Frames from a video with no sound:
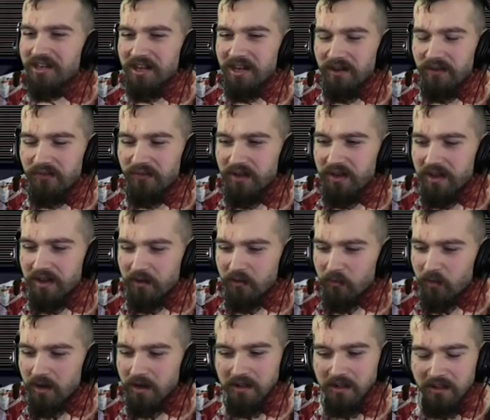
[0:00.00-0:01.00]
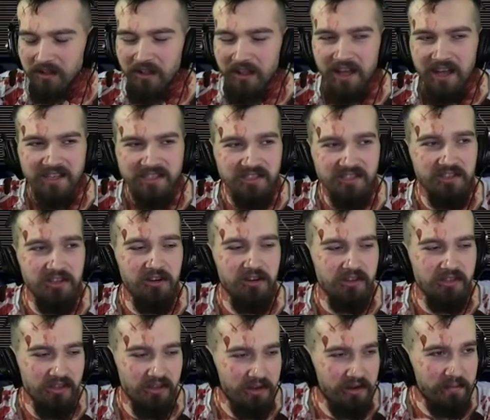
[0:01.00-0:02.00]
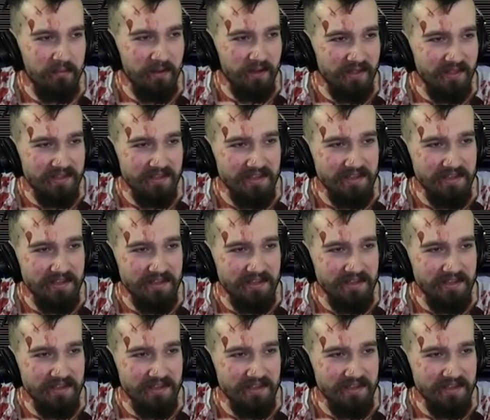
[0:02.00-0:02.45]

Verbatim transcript: of a world-class doctor, but